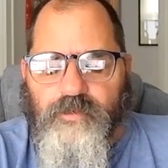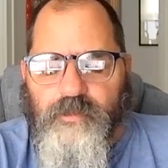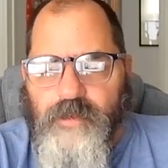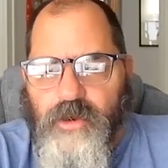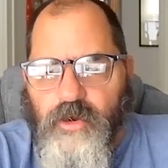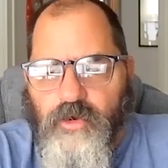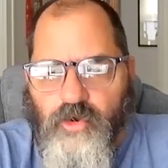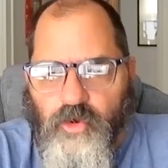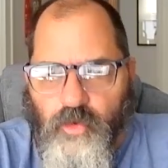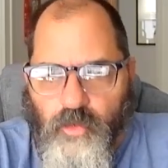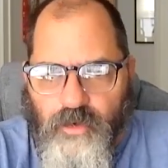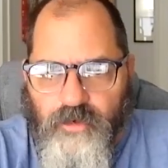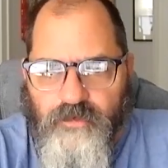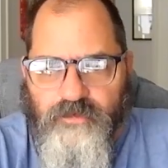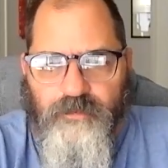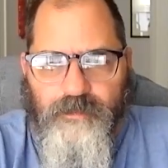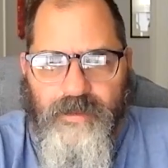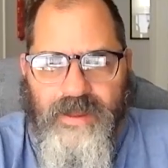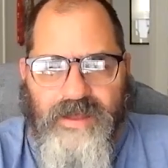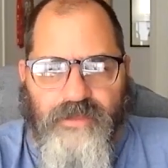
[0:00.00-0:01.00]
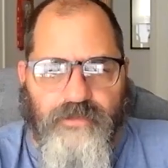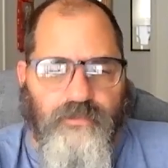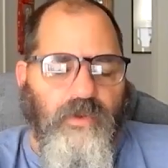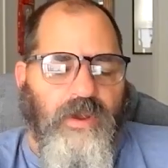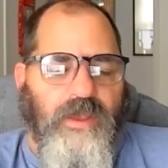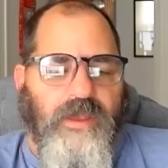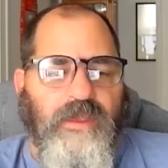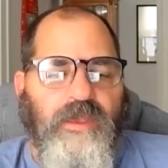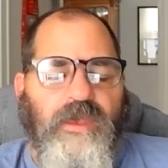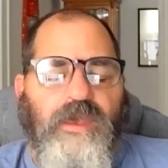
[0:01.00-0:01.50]
the male coerced
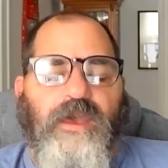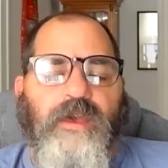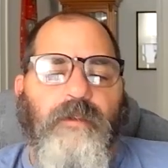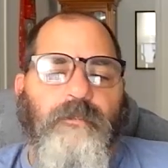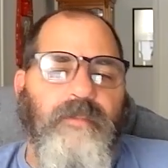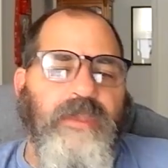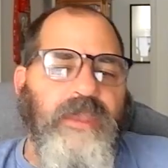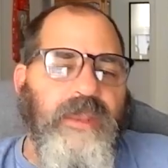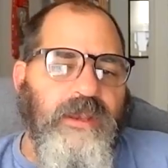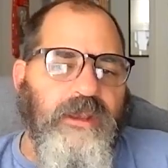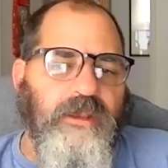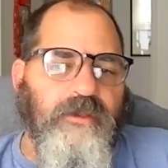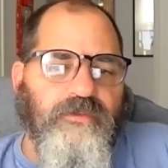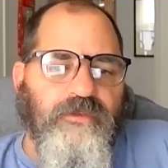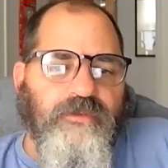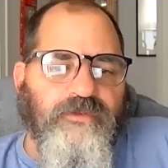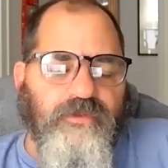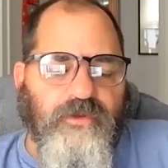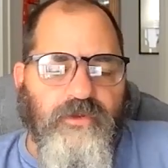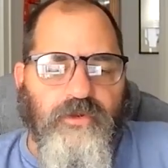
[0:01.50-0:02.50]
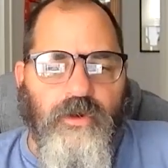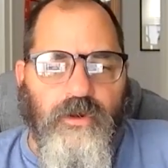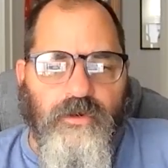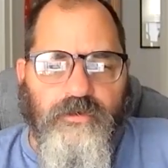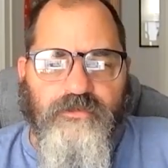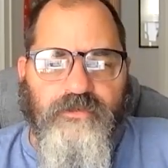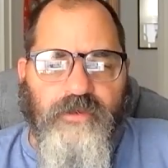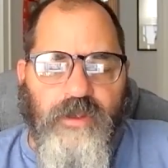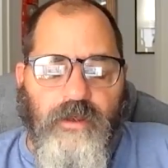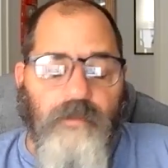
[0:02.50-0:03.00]
pathway, meaning that there
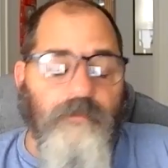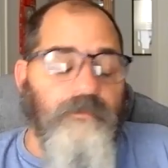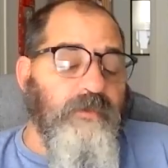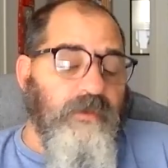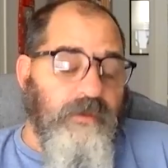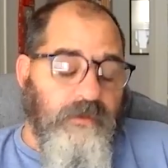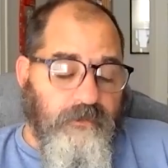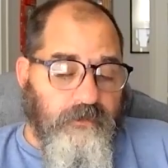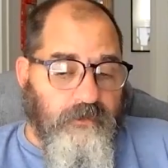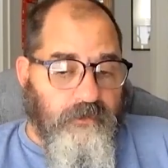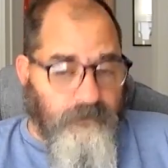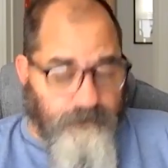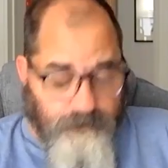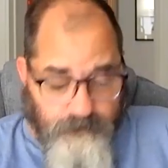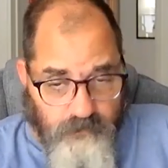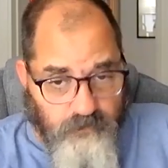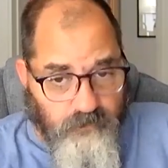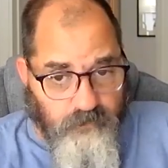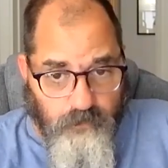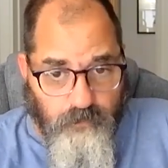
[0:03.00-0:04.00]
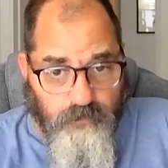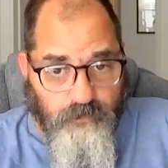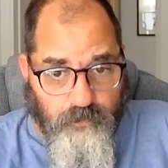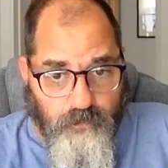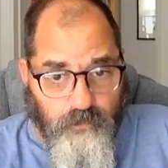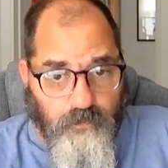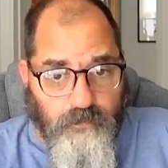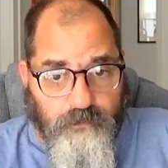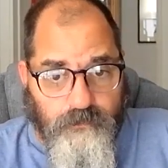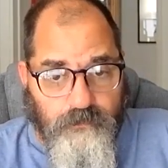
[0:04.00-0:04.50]
are some in this
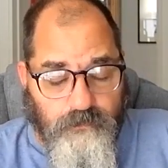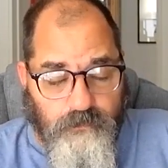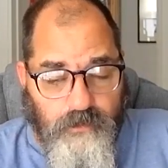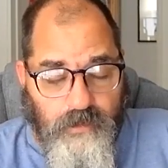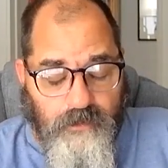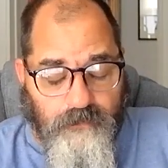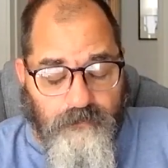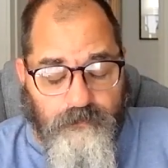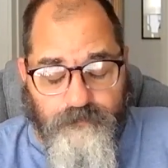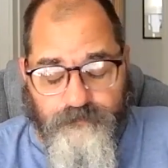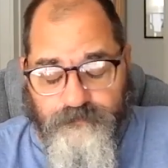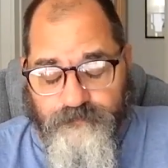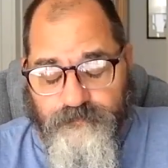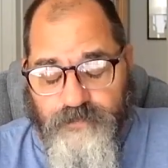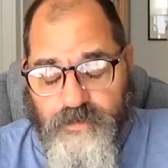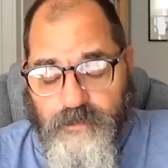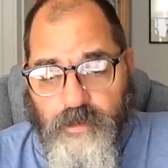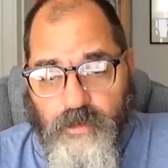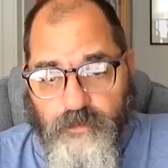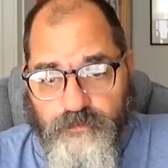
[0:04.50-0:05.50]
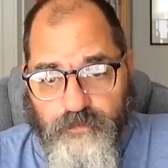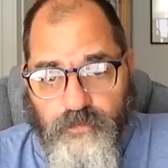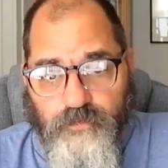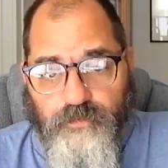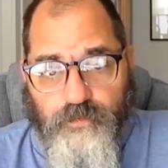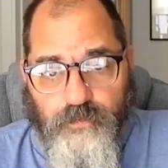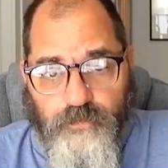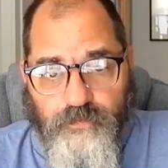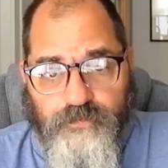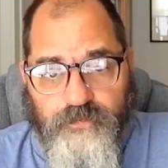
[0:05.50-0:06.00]
juvenile uh, female
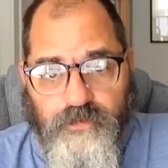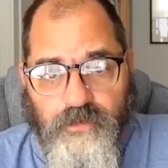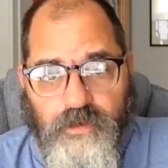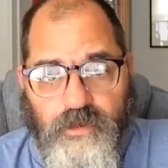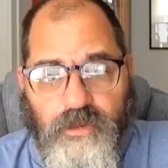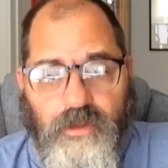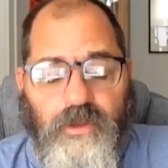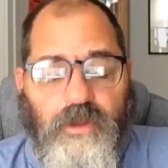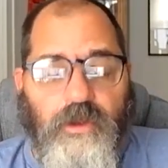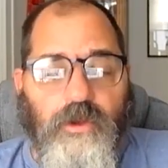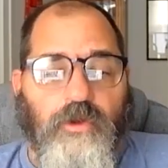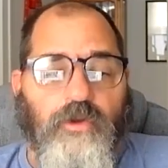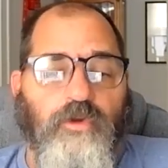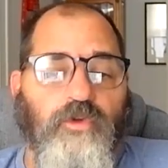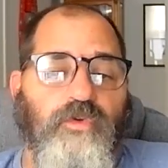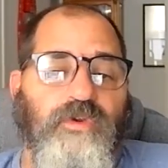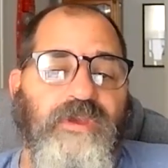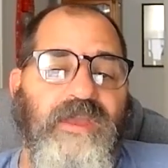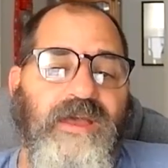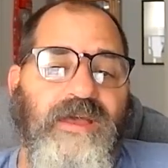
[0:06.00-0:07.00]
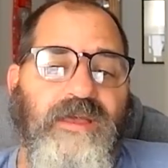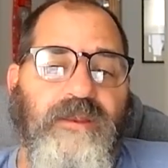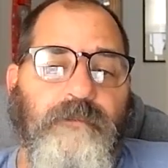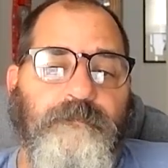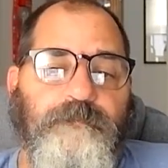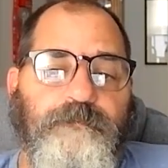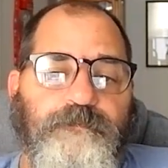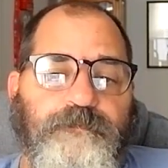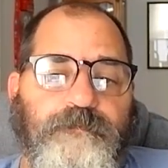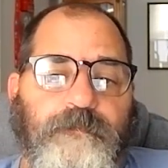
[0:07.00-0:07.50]
juveniles who get
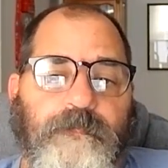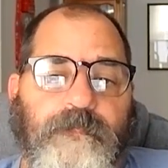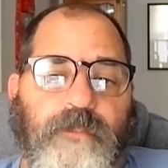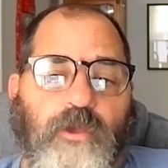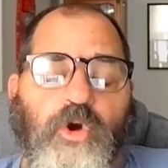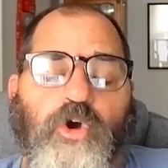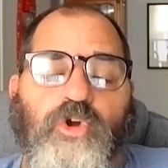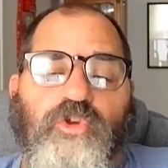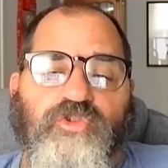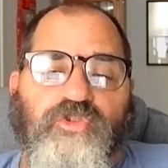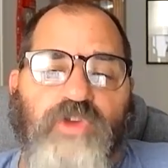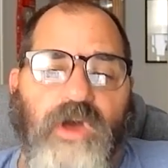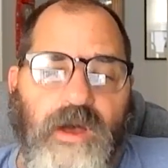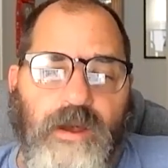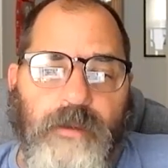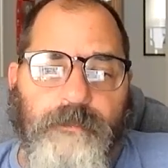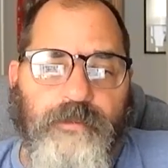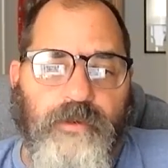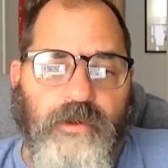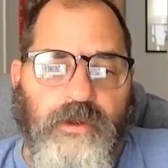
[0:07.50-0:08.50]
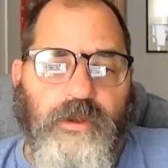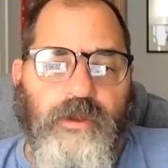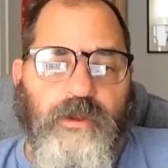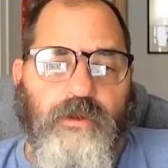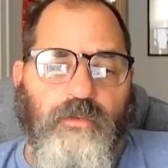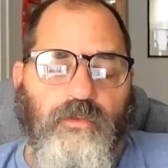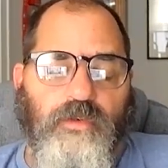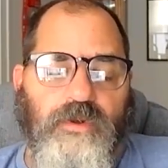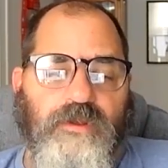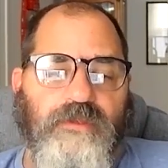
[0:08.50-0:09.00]
hooked up
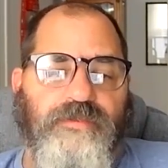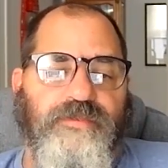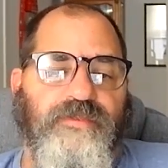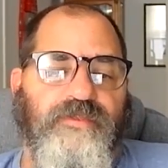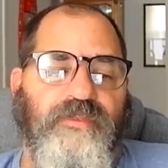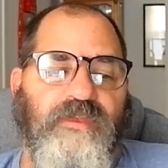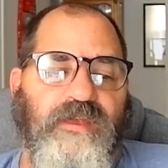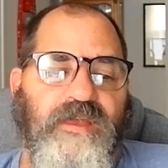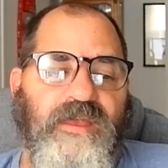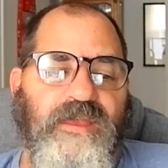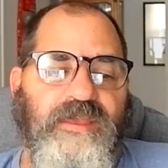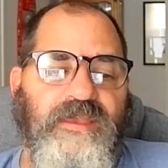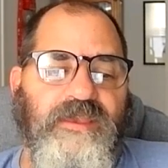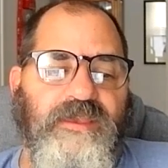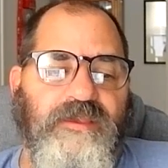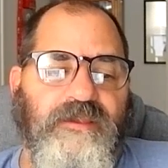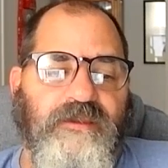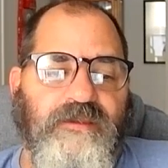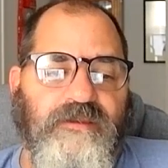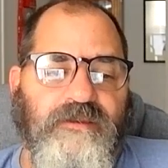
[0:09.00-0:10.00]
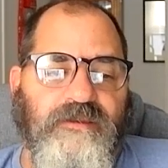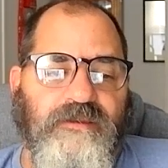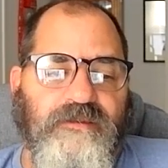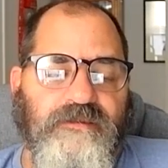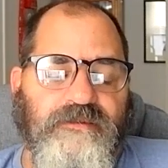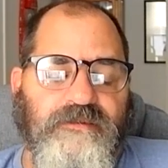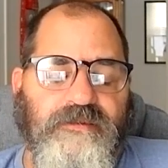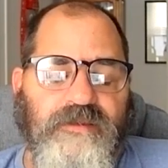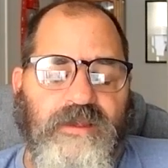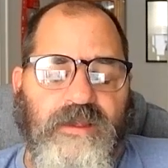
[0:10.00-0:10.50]
with a
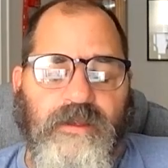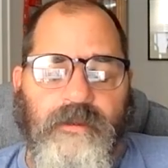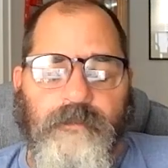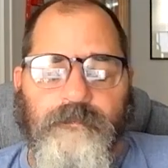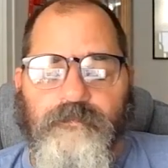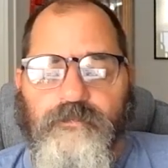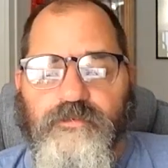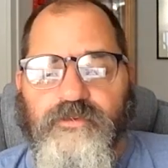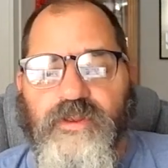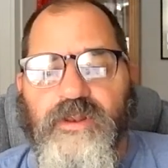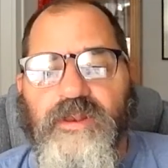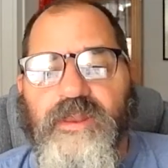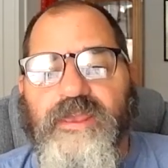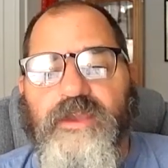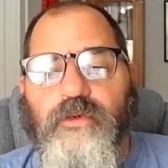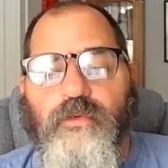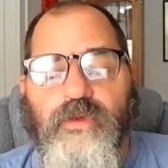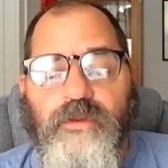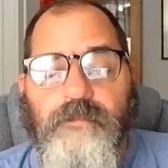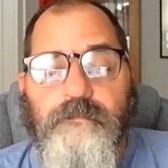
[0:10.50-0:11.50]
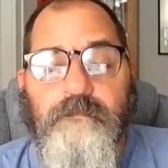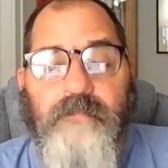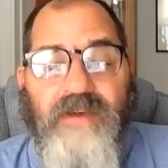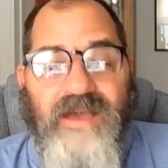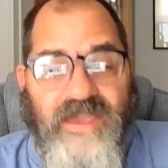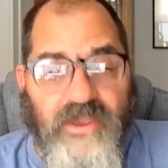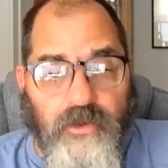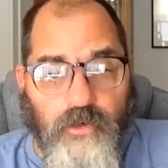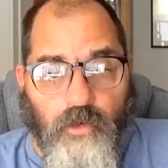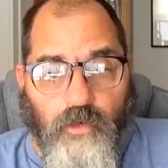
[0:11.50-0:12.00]
um, delinquent
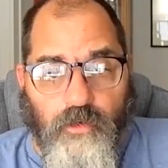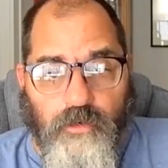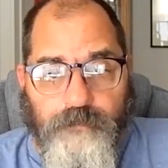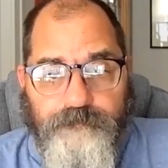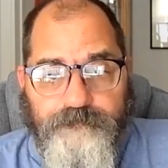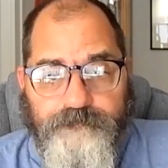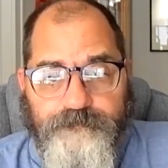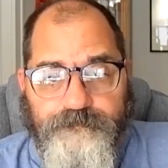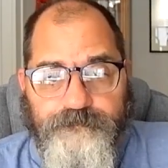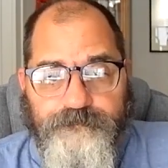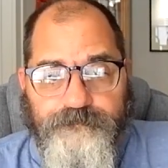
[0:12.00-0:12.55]
male